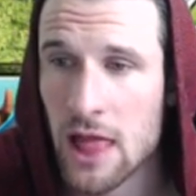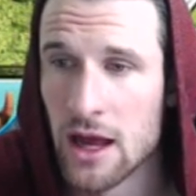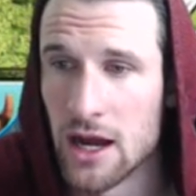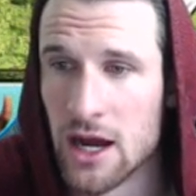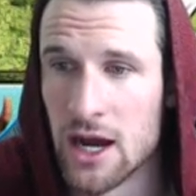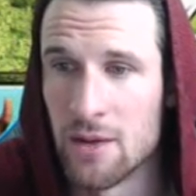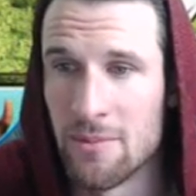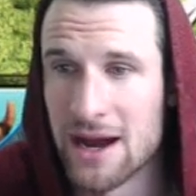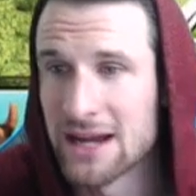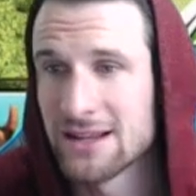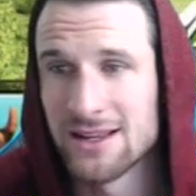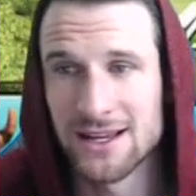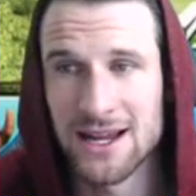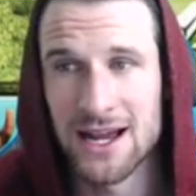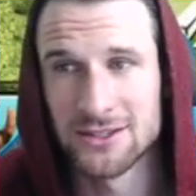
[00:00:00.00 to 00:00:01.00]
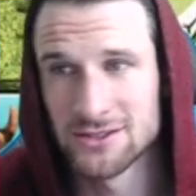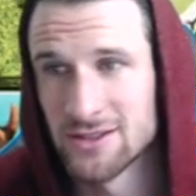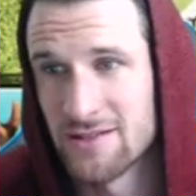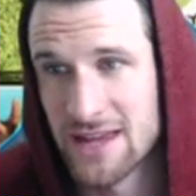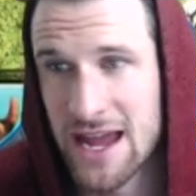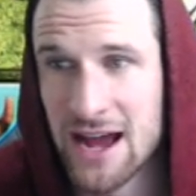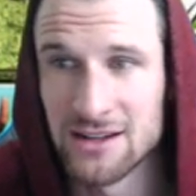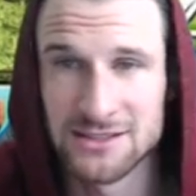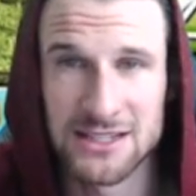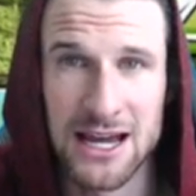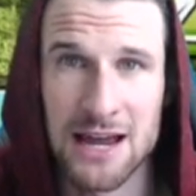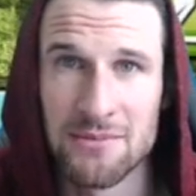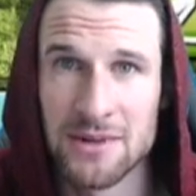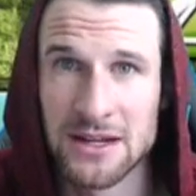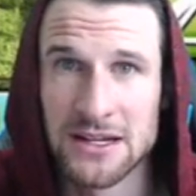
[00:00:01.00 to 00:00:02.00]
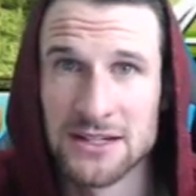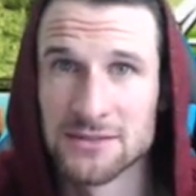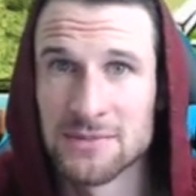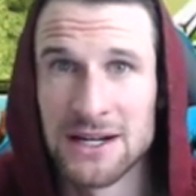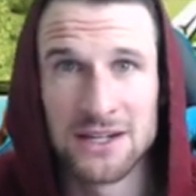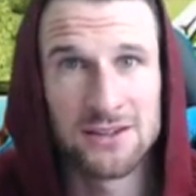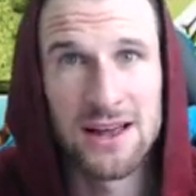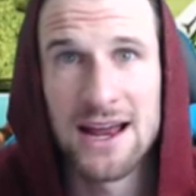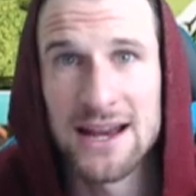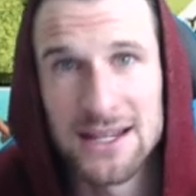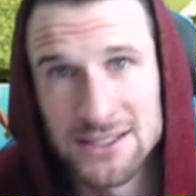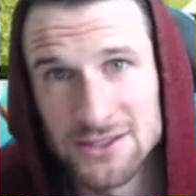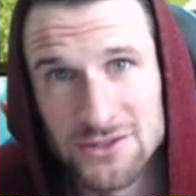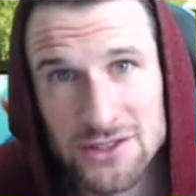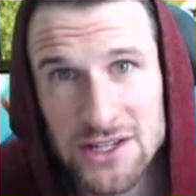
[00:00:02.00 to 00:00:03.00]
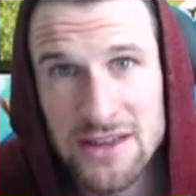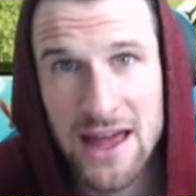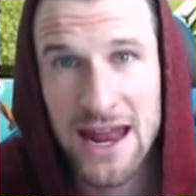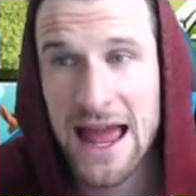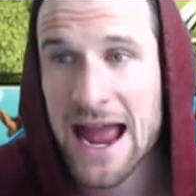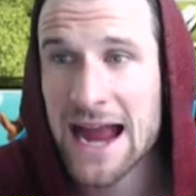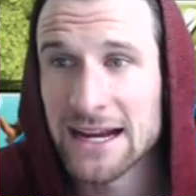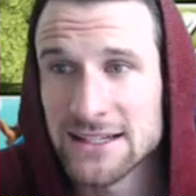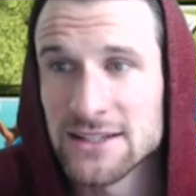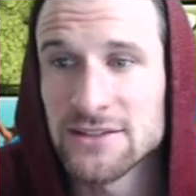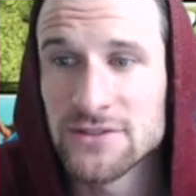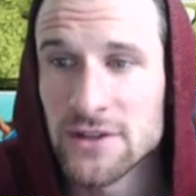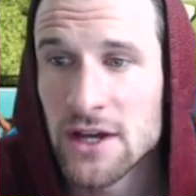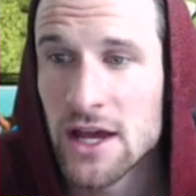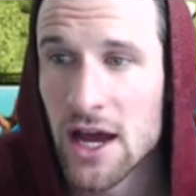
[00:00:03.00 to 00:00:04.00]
Uh, my clan castle is on the outside because my clan isn't really that active.